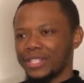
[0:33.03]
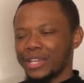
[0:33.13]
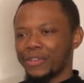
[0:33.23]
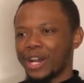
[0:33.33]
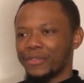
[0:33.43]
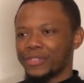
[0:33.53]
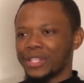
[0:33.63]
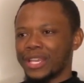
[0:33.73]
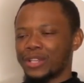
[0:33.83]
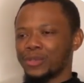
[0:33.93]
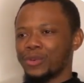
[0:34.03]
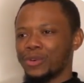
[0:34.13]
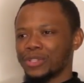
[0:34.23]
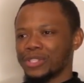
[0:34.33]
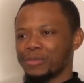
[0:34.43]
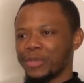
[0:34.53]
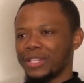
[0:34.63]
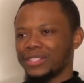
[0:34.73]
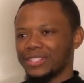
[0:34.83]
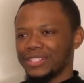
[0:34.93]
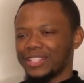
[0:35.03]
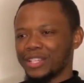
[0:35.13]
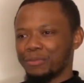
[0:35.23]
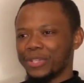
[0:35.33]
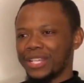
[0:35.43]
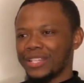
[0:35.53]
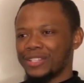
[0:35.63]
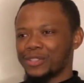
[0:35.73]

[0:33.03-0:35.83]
even after the actual course has been completed.